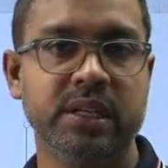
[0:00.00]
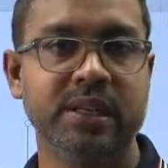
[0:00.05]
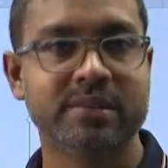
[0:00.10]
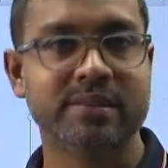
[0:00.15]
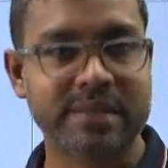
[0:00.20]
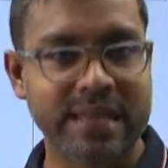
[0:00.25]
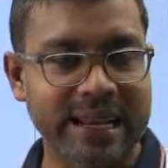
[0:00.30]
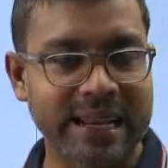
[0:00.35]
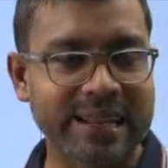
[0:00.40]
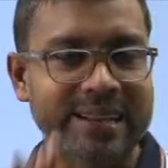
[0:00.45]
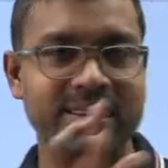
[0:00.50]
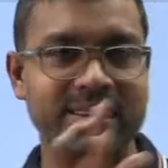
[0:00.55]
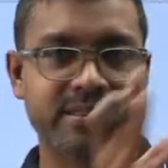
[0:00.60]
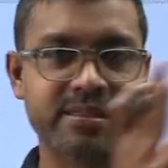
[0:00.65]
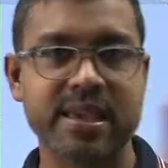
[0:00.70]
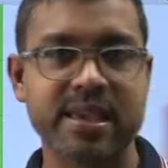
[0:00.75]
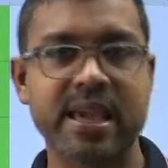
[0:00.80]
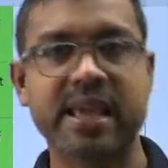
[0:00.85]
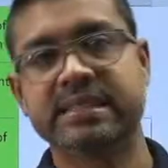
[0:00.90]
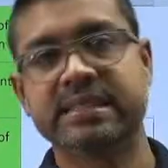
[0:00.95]
Salary is
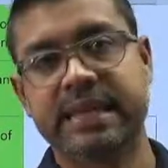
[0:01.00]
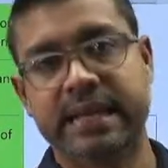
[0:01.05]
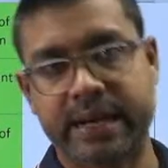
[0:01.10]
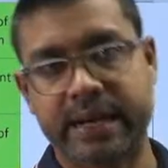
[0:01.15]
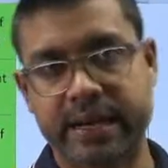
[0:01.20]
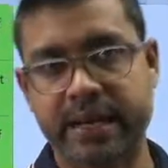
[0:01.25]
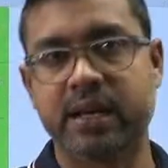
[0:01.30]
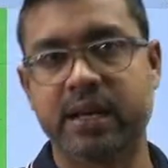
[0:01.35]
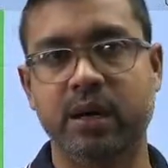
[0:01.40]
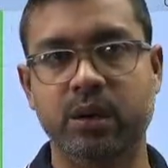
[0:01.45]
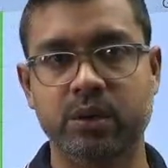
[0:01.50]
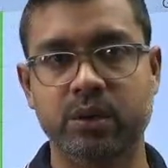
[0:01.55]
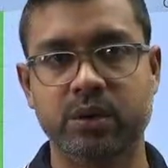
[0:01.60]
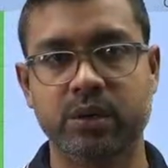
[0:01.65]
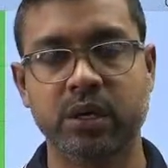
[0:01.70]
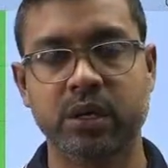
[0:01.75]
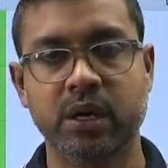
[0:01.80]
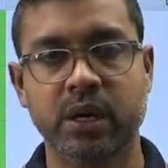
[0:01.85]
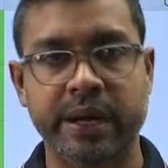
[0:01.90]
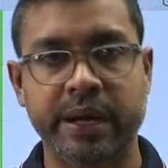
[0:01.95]
there in salary account.
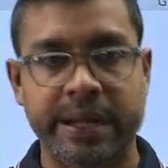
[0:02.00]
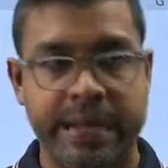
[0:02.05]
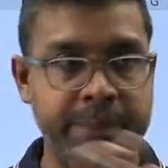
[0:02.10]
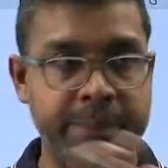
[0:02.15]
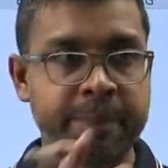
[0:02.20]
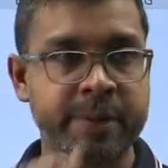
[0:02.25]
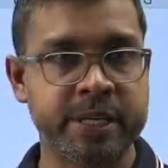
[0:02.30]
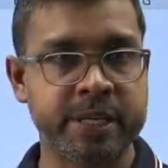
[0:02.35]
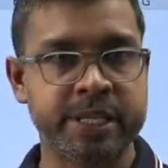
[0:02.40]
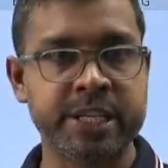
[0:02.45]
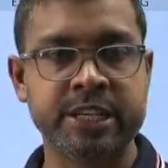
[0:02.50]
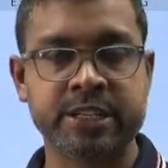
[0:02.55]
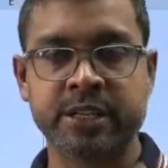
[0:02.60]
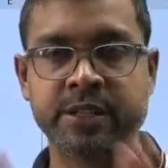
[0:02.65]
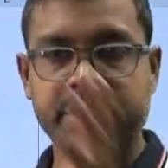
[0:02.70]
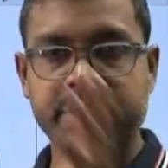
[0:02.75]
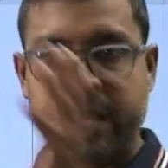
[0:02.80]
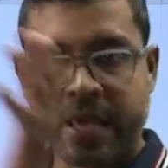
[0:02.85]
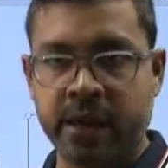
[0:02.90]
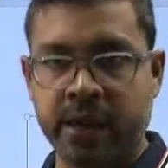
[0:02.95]
Depreciation
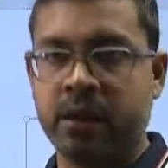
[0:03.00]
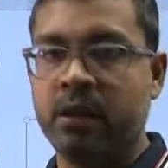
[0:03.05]
there,